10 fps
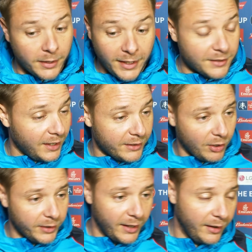Yeah, exactly
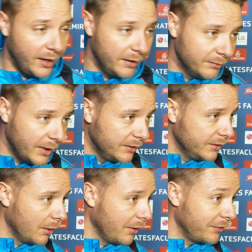right. Yeah, I'm
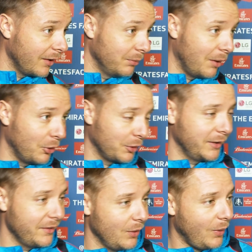not going to
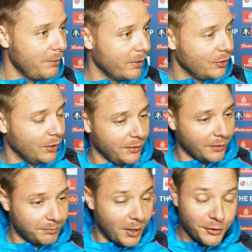give it away, but
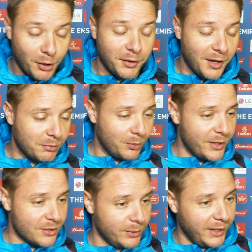I know the number of
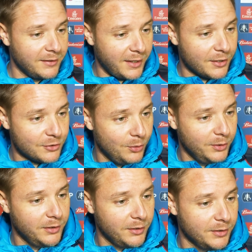wins that we need to get to,
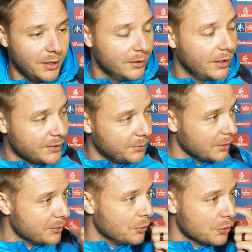and like I said, it
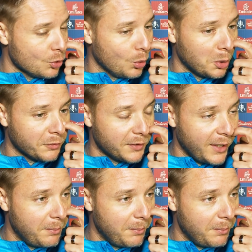was good to chalk one off today.